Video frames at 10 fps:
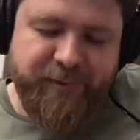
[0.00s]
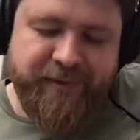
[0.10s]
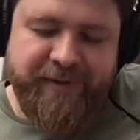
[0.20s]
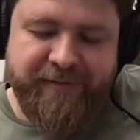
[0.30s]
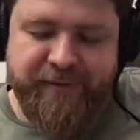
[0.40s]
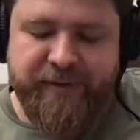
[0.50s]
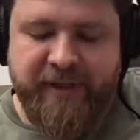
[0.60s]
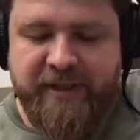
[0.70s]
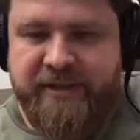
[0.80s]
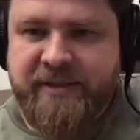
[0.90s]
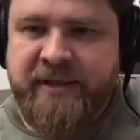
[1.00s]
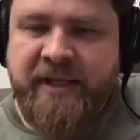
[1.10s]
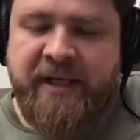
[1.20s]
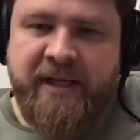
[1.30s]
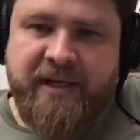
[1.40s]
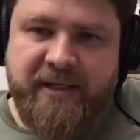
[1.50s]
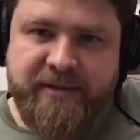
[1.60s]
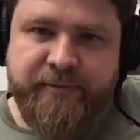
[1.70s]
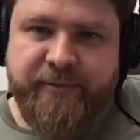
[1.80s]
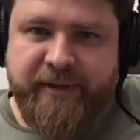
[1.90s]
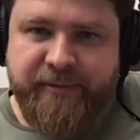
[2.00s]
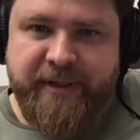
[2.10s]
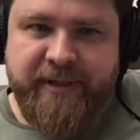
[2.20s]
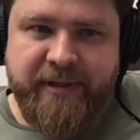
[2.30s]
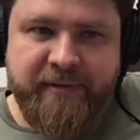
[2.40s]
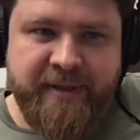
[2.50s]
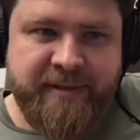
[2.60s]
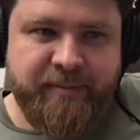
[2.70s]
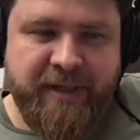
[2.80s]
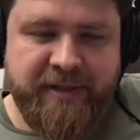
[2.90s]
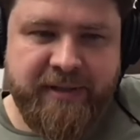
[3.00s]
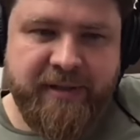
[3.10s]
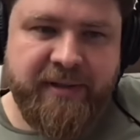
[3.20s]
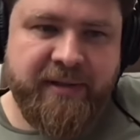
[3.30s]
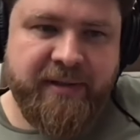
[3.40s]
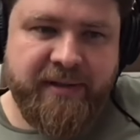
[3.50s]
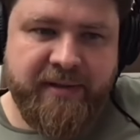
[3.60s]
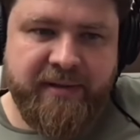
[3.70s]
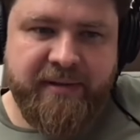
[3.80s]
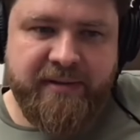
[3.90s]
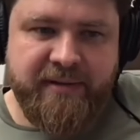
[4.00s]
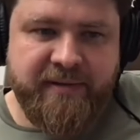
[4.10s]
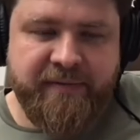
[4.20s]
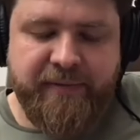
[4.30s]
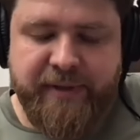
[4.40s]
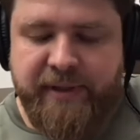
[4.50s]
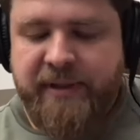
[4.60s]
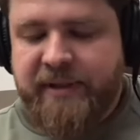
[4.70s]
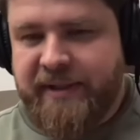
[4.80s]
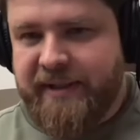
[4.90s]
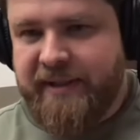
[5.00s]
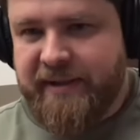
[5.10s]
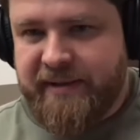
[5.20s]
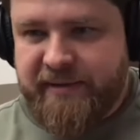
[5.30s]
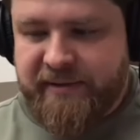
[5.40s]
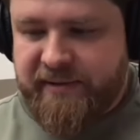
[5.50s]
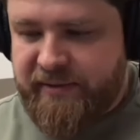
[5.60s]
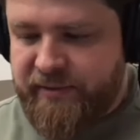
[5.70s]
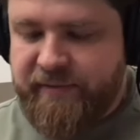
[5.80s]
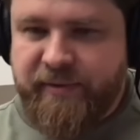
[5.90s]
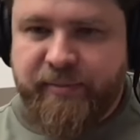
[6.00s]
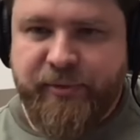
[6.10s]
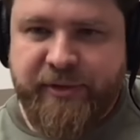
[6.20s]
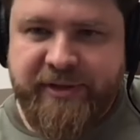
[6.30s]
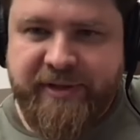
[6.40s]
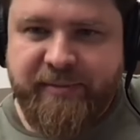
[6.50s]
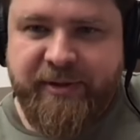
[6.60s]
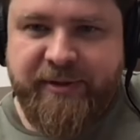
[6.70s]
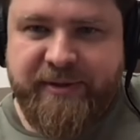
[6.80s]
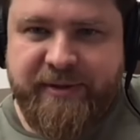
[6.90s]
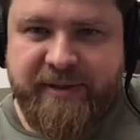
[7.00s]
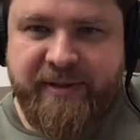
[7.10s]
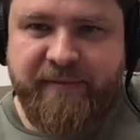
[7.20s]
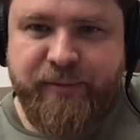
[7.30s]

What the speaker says: during different occasions. So right now, especially, this is very useful project because